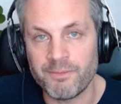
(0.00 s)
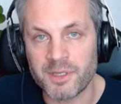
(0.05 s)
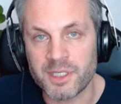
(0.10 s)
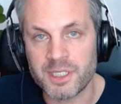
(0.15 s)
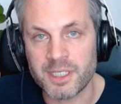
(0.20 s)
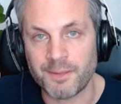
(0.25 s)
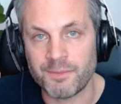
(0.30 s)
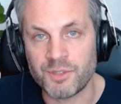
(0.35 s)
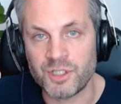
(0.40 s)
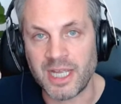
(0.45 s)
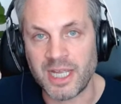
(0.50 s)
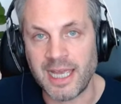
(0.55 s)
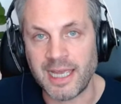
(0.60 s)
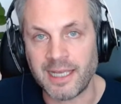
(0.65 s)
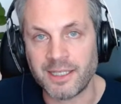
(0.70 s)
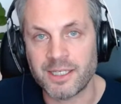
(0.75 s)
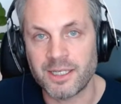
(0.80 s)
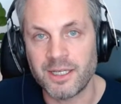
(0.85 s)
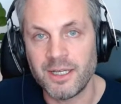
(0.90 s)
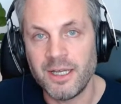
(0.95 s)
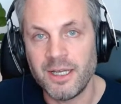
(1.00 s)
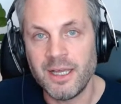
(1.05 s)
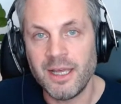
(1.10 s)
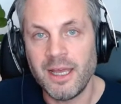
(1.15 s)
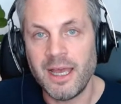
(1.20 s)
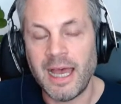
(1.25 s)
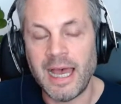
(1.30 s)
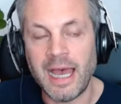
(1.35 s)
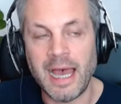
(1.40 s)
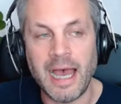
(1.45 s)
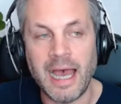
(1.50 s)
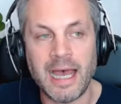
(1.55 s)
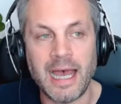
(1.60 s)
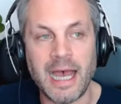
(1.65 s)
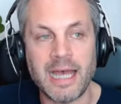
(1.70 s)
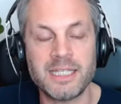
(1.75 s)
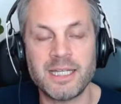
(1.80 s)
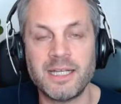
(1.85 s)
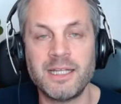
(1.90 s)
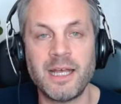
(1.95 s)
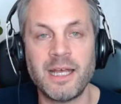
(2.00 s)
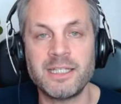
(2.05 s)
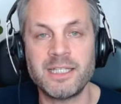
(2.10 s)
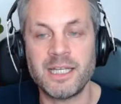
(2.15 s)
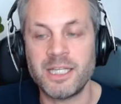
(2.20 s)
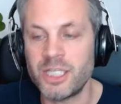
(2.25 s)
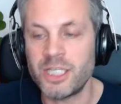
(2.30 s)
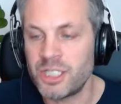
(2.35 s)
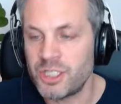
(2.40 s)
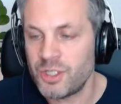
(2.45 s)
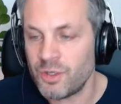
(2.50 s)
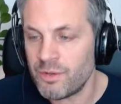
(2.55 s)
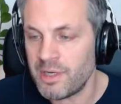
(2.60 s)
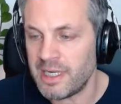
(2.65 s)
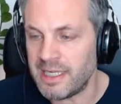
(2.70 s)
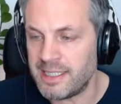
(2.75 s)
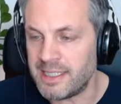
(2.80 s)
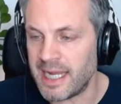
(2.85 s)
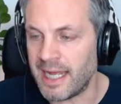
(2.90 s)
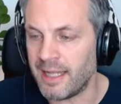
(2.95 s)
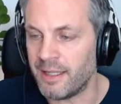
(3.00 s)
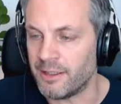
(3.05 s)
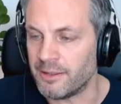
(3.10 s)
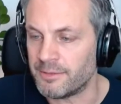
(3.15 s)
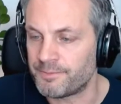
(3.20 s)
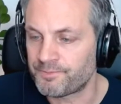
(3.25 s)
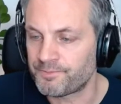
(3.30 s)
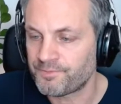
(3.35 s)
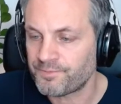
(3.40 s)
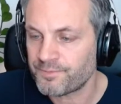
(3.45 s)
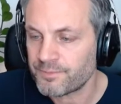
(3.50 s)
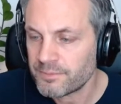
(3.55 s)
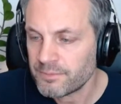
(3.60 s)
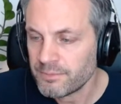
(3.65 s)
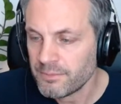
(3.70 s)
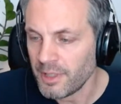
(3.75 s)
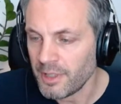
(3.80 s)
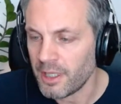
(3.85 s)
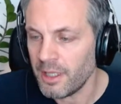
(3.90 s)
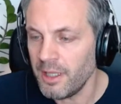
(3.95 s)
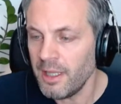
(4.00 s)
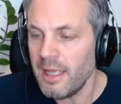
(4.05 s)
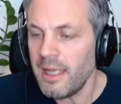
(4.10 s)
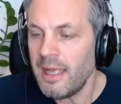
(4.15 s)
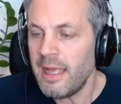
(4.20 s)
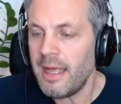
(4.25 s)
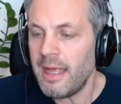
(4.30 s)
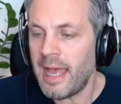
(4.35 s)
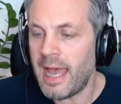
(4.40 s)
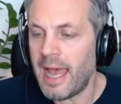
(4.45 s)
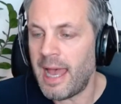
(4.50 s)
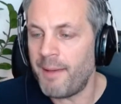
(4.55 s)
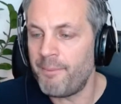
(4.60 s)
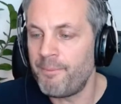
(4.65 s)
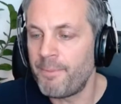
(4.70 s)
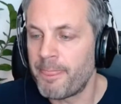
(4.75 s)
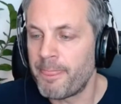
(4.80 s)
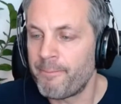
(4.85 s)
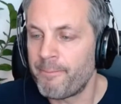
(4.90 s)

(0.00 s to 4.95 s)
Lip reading: the subject as a storyteller. And